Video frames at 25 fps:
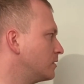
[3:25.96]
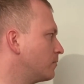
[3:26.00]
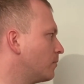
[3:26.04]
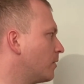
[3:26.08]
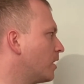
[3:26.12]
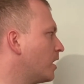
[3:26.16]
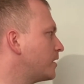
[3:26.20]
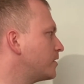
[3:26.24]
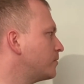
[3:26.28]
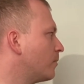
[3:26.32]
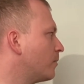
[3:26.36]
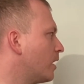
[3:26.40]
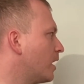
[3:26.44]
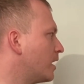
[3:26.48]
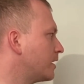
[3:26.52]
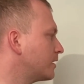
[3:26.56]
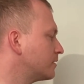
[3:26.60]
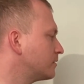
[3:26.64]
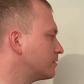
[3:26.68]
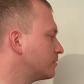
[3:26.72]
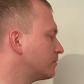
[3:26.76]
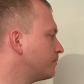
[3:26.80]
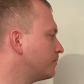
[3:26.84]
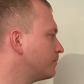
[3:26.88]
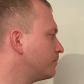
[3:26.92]
money
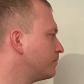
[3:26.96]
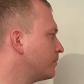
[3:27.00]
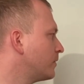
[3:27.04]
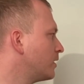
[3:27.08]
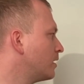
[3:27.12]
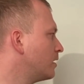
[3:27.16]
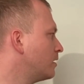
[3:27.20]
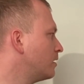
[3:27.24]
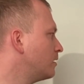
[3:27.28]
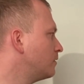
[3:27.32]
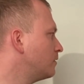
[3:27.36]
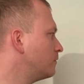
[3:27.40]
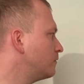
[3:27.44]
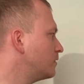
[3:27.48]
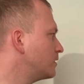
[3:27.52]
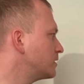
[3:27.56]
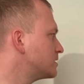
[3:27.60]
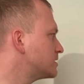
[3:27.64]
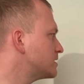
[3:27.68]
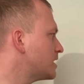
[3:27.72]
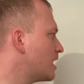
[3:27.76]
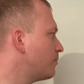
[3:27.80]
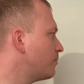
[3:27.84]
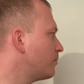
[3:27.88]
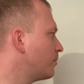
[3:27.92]
market. For
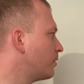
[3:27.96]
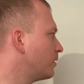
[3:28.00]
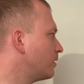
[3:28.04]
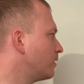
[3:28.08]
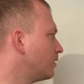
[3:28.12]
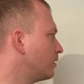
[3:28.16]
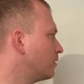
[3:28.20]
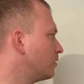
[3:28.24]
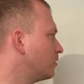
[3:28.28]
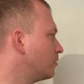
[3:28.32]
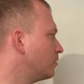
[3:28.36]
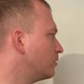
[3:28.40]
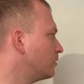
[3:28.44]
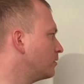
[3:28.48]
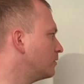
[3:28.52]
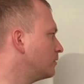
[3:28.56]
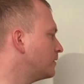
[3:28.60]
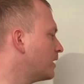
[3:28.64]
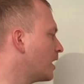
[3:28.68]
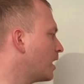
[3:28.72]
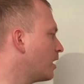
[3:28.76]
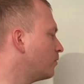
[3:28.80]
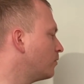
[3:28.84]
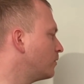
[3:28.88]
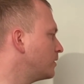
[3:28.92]
example,
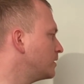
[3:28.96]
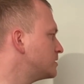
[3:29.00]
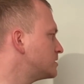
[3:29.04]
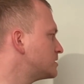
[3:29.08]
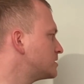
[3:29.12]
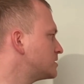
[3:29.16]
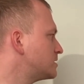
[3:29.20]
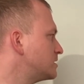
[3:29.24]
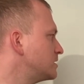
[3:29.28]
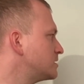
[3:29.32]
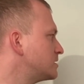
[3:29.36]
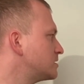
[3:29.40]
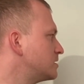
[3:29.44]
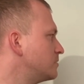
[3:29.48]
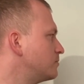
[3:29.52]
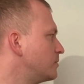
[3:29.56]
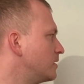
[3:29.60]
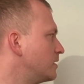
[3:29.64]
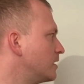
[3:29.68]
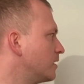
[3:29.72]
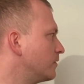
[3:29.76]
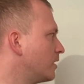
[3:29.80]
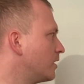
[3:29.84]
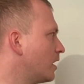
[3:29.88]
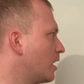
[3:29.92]
now it's $60
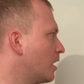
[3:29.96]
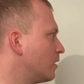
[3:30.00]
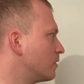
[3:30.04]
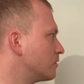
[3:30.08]
billion.